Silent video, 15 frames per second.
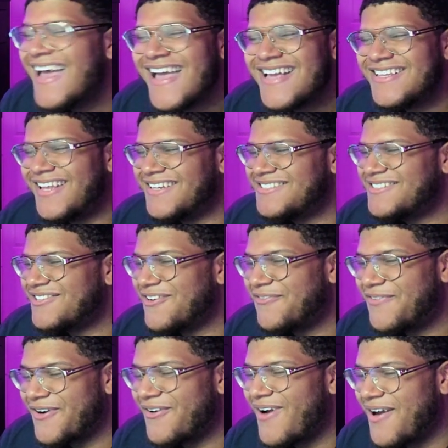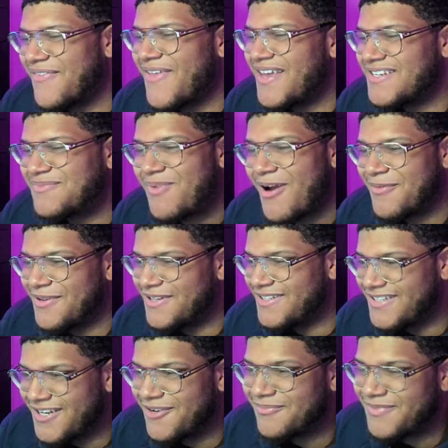No, she's gonna figure out that it's probably,
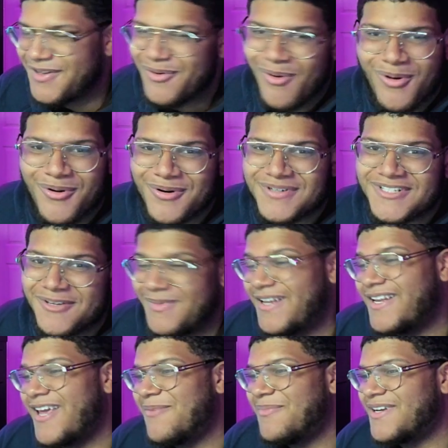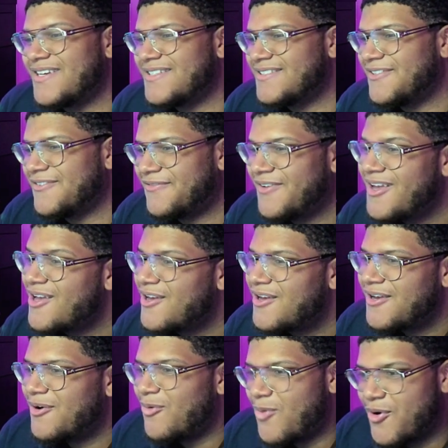you know, the daughter or something like that because of
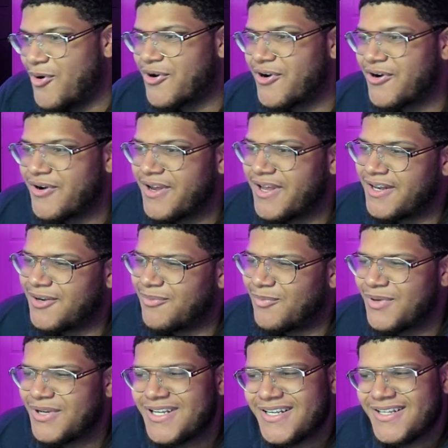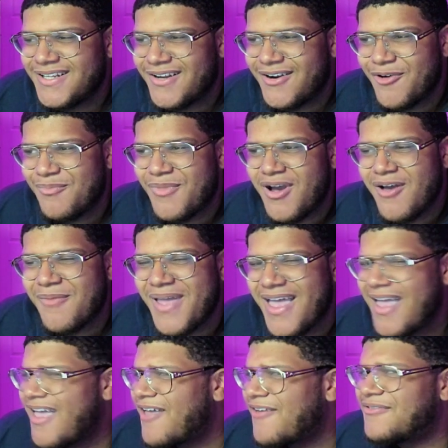water and what did her mom
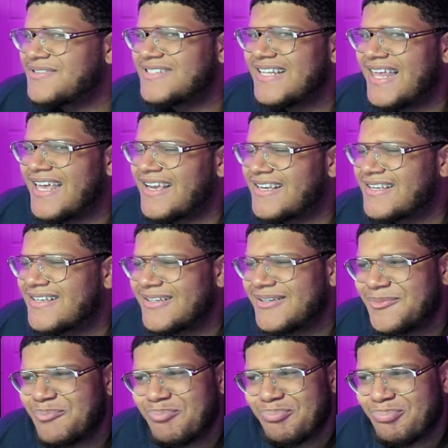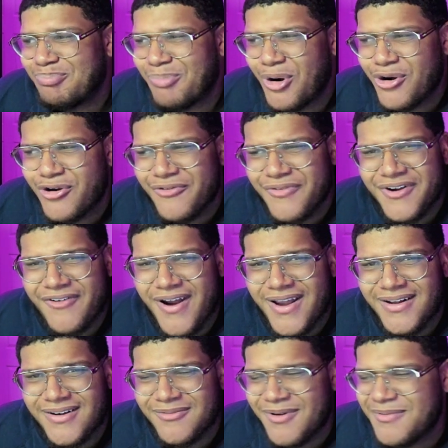have? Was it like mercury,
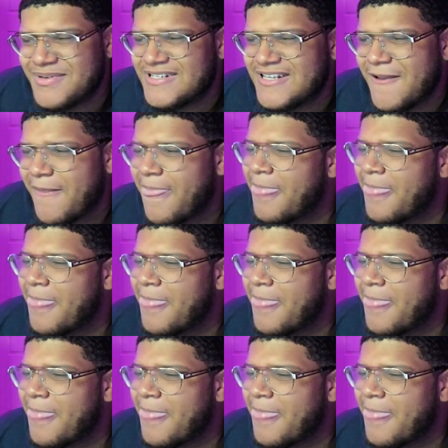right? I wanna say.